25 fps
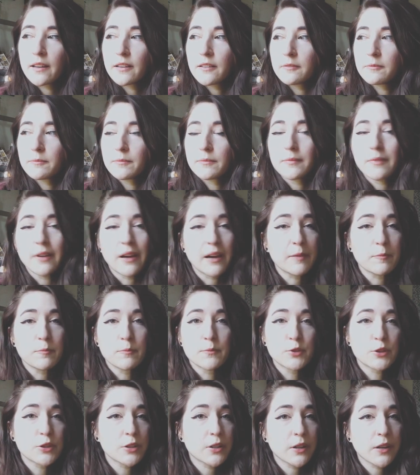
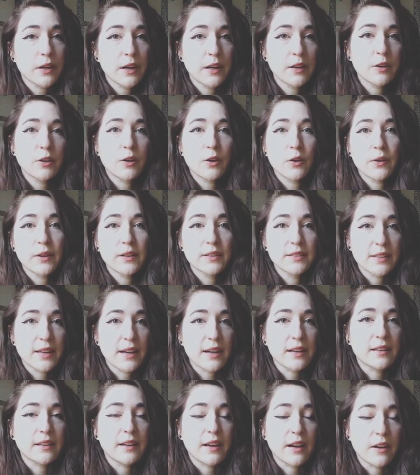I'm sure I know
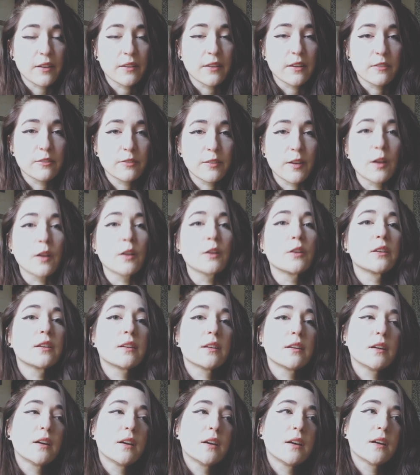exactly how they felt,
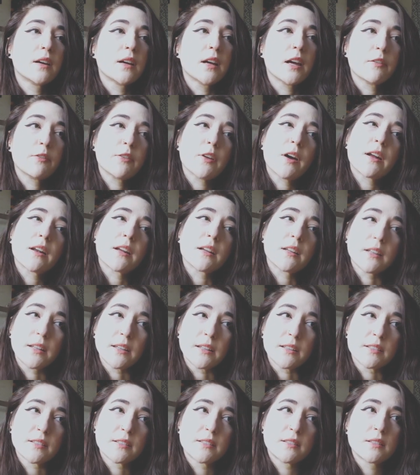if not
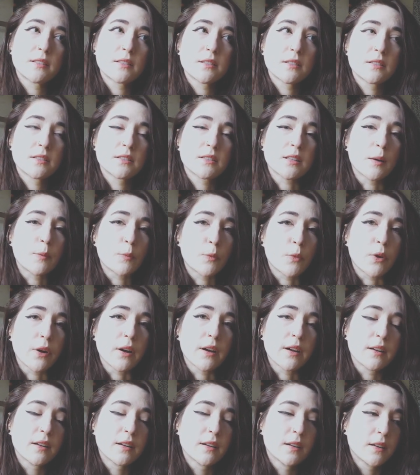at least
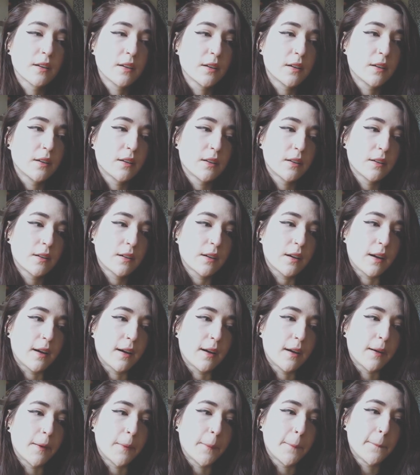somewhat.
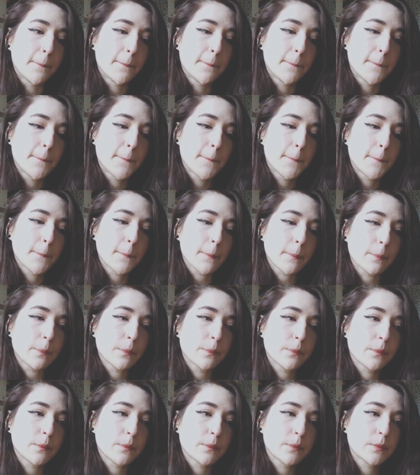So
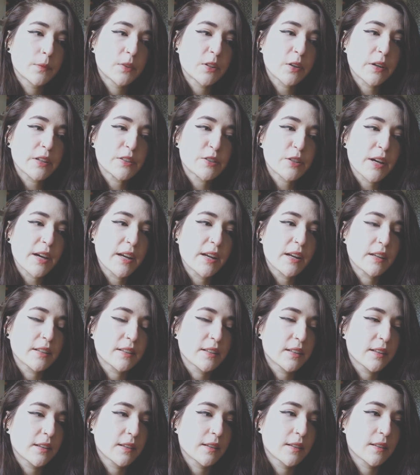I try
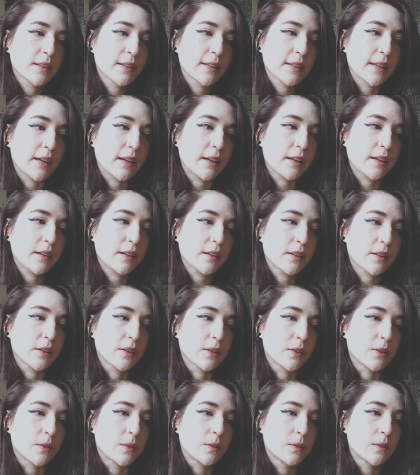not to, like, you
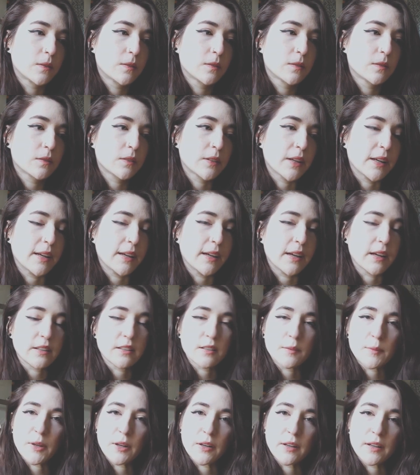know, let it
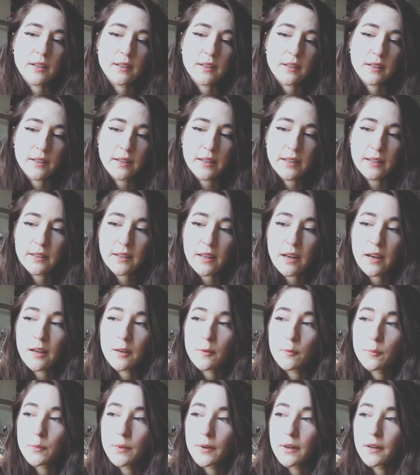get to me or anything like
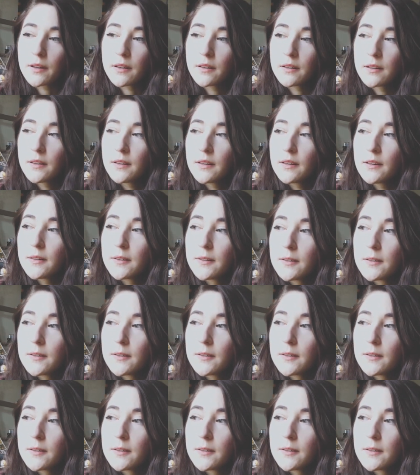that, but